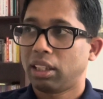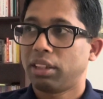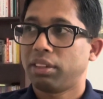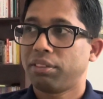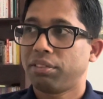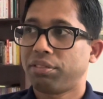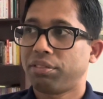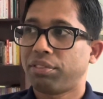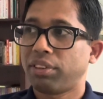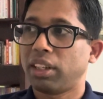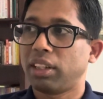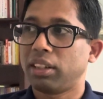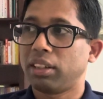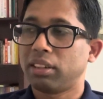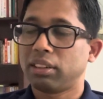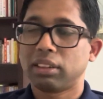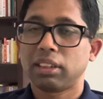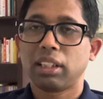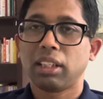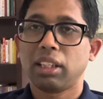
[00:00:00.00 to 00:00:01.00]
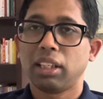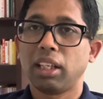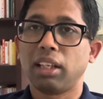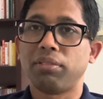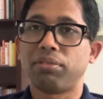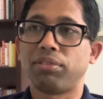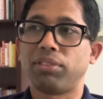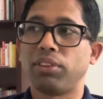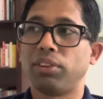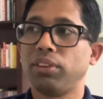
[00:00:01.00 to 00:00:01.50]
find
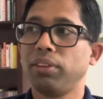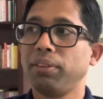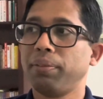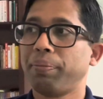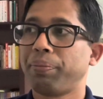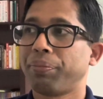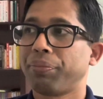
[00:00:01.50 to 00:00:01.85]
helpful.